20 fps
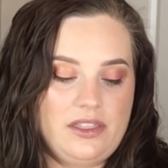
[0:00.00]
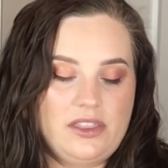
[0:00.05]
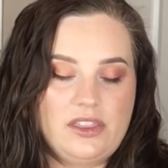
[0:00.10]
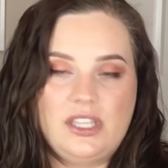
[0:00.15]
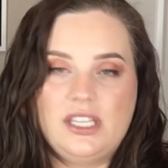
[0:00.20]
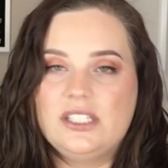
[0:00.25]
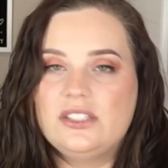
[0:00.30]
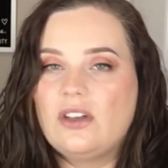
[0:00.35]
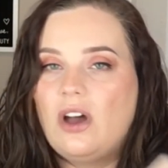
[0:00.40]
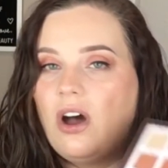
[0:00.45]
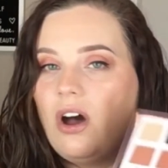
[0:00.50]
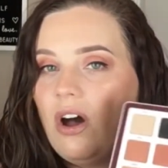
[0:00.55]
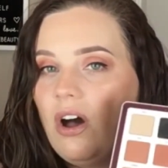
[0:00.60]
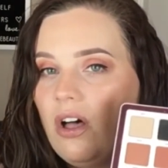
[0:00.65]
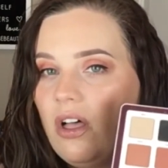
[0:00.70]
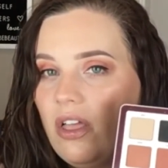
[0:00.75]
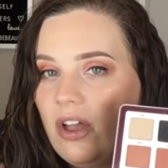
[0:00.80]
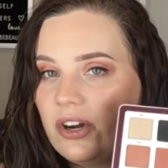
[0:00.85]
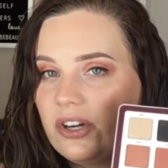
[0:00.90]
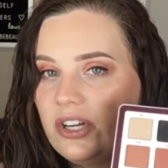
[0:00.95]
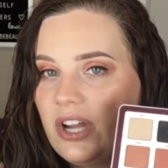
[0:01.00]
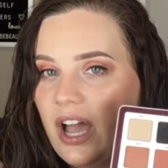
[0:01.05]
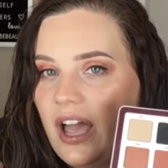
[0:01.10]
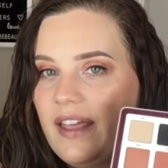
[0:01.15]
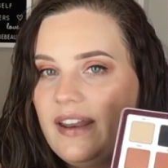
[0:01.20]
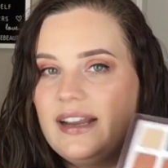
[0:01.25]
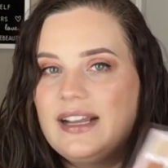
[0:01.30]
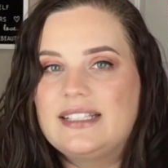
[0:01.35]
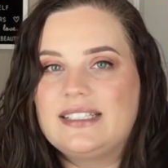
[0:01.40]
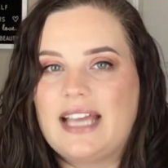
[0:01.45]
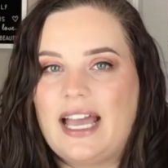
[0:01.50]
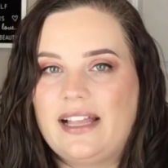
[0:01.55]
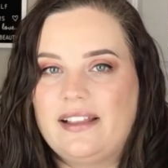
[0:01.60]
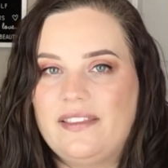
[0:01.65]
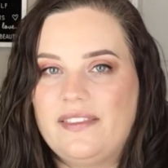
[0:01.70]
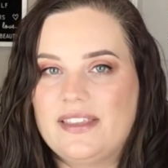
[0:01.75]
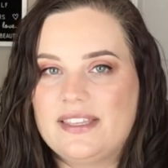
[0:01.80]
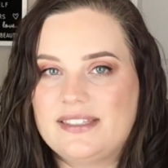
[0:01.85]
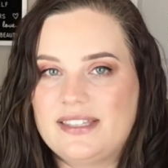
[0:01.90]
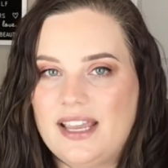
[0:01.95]
These all are not exactly
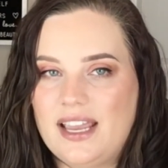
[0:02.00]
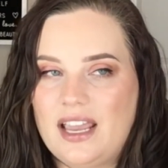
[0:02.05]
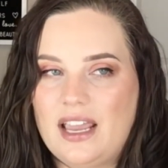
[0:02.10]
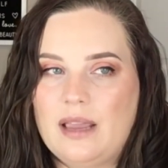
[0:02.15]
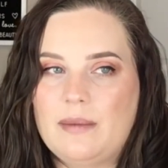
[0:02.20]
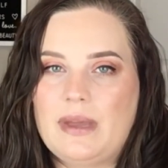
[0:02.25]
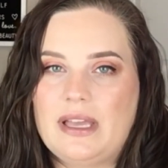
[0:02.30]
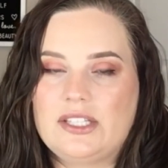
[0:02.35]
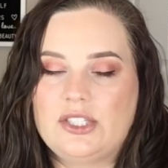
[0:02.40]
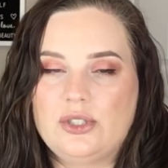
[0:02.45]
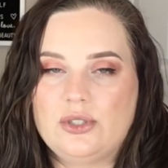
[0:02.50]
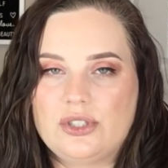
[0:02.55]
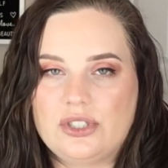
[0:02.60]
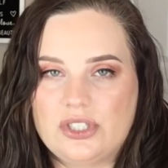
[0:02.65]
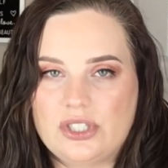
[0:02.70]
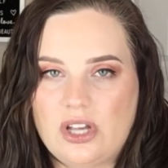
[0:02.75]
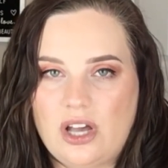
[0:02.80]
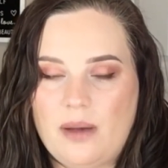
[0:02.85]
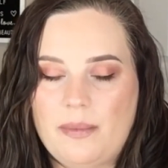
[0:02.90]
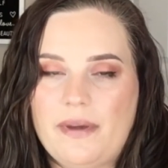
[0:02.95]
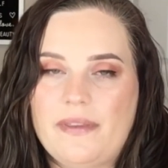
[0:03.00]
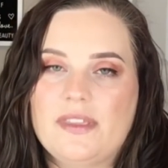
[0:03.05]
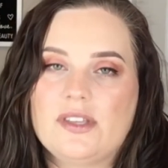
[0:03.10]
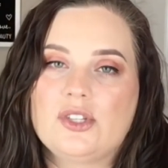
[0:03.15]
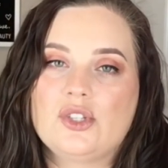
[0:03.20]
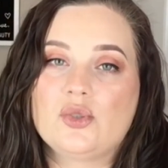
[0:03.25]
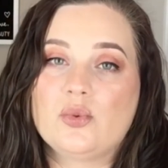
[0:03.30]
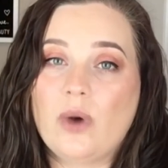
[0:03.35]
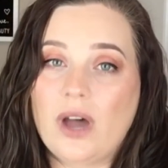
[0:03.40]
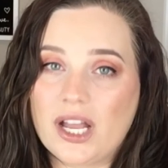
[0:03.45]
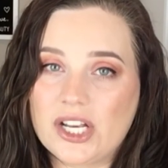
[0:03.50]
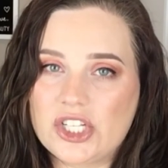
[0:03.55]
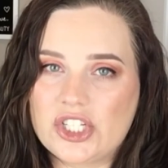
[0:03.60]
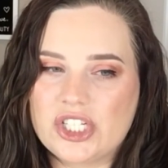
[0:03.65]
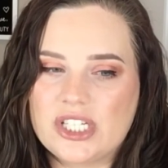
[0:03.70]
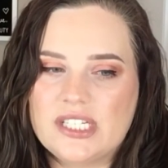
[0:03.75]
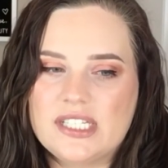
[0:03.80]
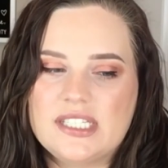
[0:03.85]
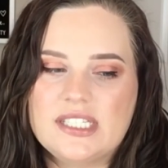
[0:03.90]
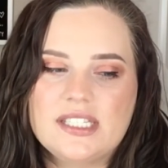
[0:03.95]
the same as you saw by the
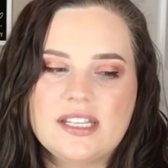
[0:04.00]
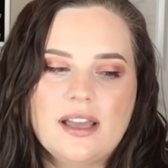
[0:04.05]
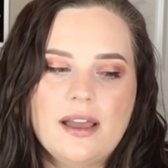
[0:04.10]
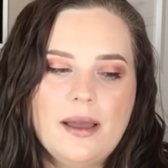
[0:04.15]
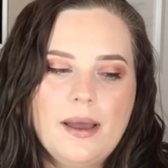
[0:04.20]
swatches,